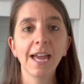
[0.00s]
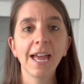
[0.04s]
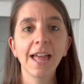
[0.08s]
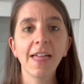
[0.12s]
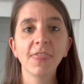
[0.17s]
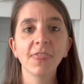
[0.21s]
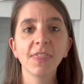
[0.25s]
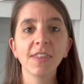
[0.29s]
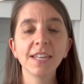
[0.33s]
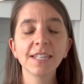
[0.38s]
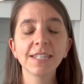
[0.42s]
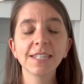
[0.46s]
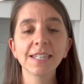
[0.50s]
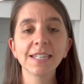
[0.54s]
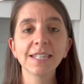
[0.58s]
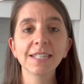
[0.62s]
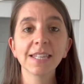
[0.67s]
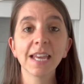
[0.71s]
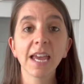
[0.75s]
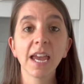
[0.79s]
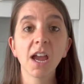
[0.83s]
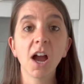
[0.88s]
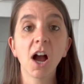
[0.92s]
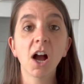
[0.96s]
This is
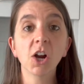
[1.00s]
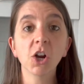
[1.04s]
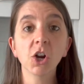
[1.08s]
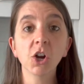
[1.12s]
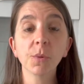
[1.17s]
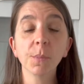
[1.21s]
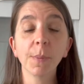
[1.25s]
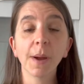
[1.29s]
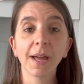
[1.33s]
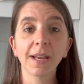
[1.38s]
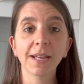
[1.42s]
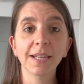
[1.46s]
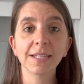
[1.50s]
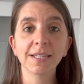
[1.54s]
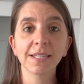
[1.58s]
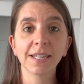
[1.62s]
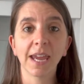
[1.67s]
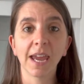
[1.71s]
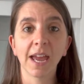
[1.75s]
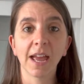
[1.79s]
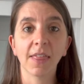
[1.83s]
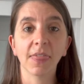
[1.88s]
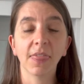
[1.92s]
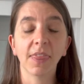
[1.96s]
a hunger body
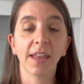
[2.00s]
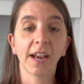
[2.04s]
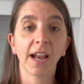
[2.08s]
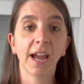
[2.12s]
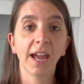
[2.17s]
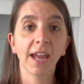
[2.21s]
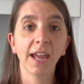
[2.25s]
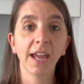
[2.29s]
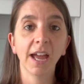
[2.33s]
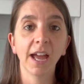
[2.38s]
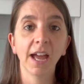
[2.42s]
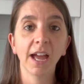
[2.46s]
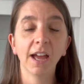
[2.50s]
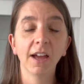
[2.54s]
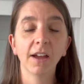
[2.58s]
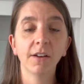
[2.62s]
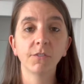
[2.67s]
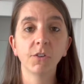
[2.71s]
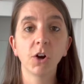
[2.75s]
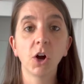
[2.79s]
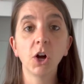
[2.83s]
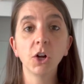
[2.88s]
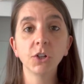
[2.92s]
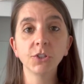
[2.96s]
scan that I have
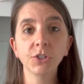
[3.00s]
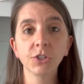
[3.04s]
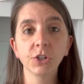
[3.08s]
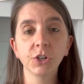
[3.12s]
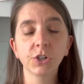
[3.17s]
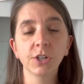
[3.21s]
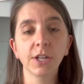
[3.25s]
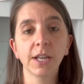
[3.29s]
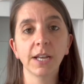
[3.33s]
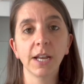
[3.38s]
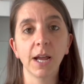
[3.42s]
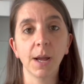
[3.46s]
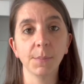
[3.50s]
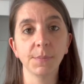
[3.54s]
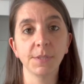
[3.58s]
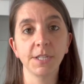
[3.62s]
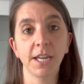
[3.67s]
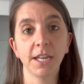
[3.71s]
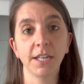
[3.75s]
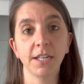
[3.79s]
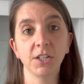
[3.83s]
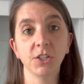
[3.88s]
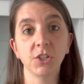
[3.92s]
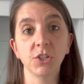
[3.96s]
altered and
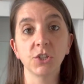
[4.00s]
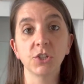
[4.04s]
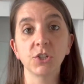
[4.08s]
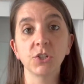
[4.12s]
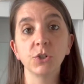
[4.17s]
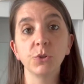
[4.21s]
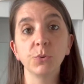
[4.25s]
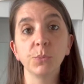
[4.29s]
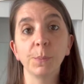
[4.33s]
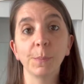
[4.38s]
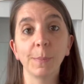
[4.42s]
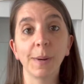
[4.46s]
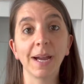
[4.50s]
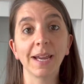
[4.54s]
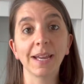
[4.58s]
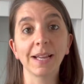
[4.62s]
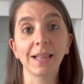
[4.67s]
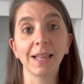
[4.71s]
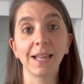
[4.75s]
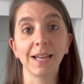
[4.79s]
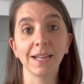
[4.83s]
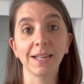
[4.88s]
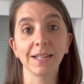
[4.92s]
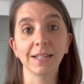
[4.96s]
updated to suit my
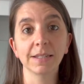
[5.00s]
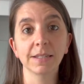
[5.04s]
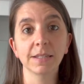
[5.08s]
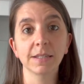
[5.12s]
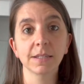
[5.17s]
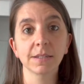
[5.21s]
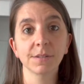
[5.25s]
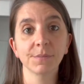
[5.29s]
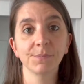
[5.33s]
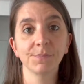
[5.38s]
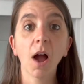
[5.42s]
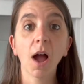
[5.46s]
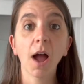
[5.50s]
clients.